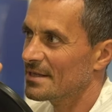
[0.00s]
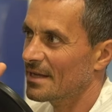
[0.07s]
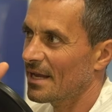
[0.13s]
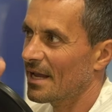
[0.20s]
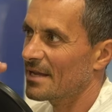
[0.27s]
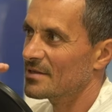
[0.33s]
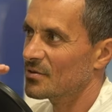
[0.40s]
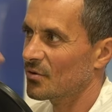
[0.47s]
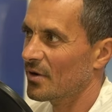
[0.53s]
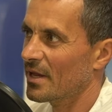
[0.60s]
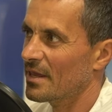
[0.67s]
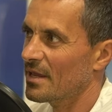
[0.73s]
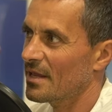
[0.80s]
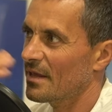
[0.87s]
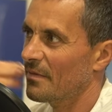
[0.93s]
Yes, he has yes.
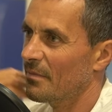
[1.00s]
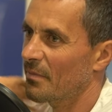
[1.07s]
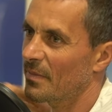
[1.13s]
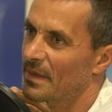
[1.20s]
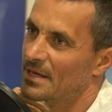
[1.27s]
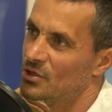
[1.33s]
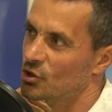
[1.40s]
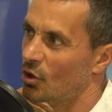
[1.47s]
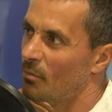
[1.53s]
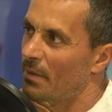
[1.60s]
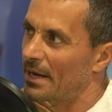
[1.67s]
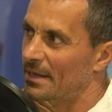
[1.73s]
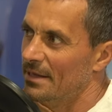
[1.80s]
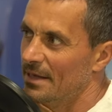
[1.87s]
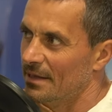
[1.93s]
already uh-huh. the job
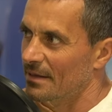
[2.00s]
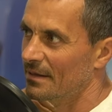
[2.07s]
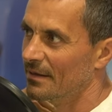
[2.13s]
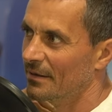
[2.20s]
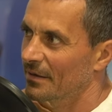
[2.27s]
I did.